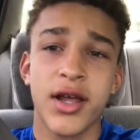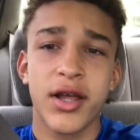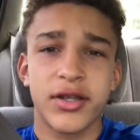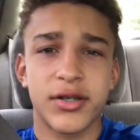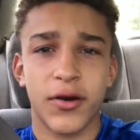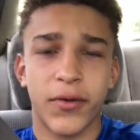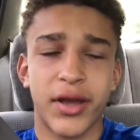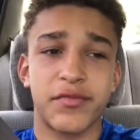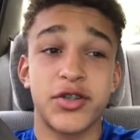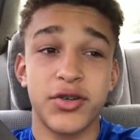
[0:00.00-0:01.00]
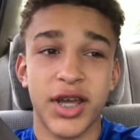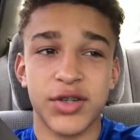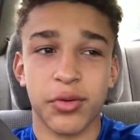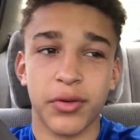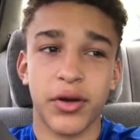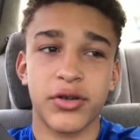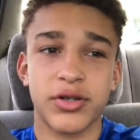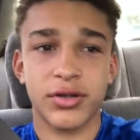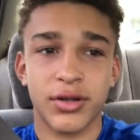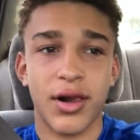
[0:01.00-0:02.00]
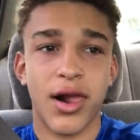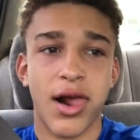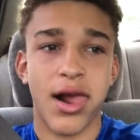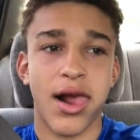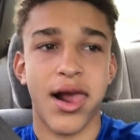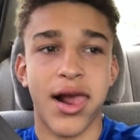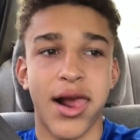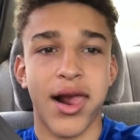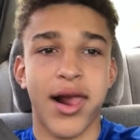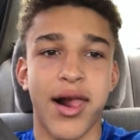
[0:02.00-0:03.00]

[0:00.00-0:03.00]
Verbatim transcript: So we have two days where don't use big words like that.